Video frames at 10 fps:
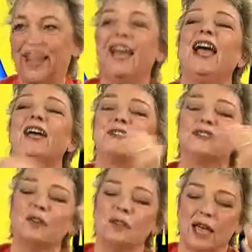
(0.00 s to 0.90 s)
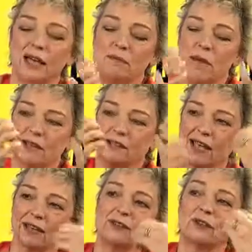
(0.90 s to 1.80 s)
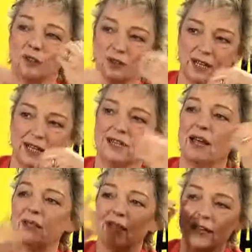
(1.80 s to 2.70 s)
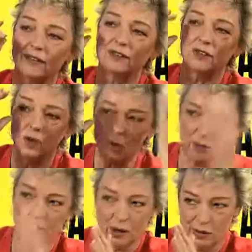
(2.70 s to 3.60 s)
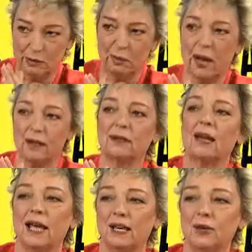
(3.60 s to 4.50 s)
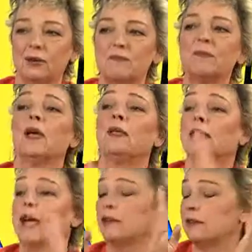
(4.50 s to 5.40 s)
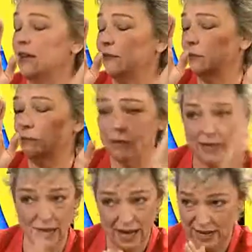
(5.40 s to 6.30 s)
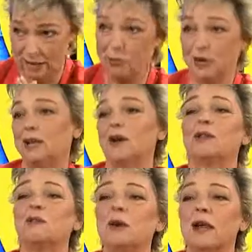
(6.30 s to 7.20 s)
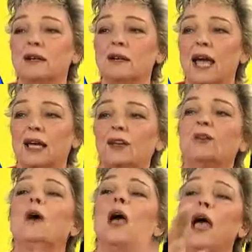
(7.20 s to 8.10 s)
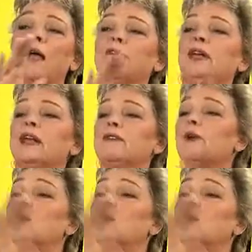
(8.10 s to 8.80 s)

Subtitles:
Mm. So that makes us unique. Now, there is nobody on the planet like you. There has never been anybody on the planet like you. And there never